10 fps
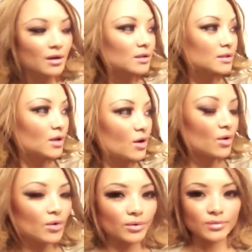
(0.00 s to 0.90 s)
So,
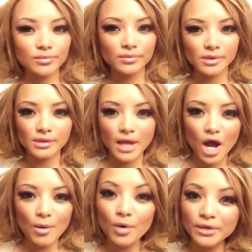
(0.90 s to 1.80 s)

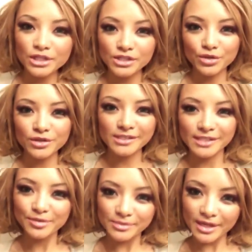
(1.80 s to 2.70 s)
how about we just go to
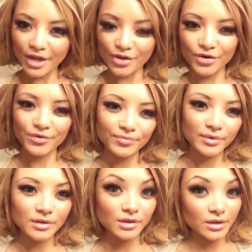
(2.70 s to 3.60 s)
sleep together?
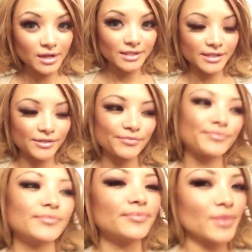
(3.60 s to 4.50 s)
Good idea?
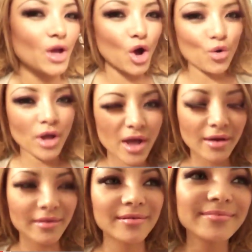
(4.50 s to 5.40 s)
Okay.
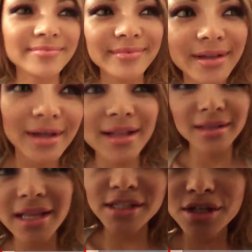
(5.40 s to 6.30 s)

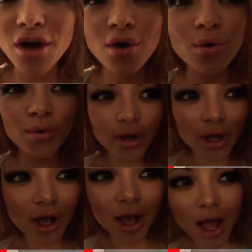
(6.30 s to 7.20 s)
Let's go.
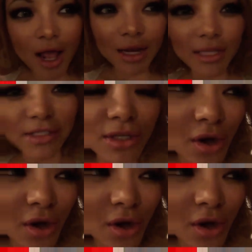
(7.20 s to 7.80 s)
Let's go.